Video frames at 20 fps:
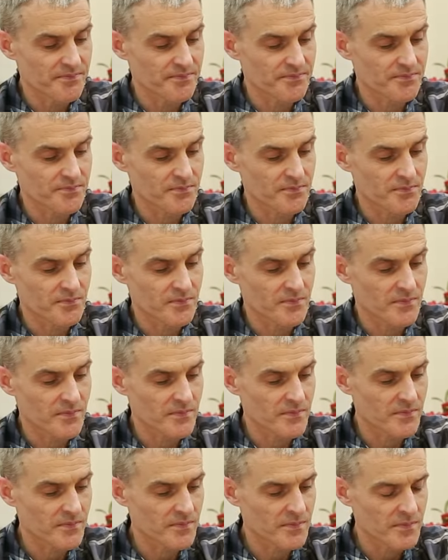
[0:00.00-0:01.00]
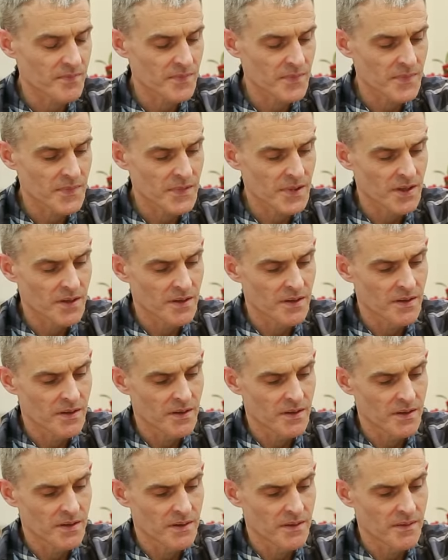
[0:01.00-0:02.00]

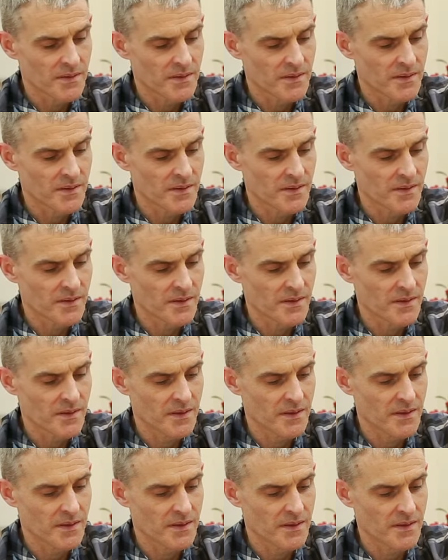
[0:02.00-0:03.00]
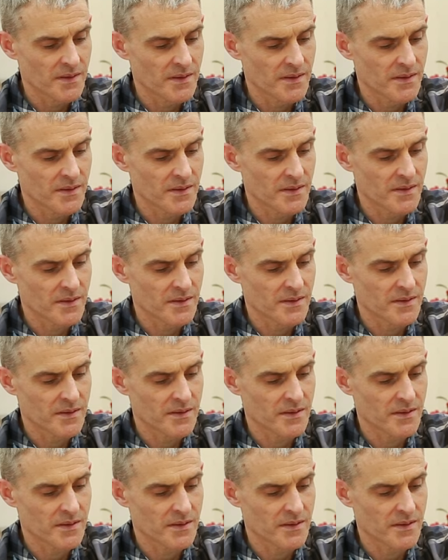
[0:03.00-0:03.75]
[no speech]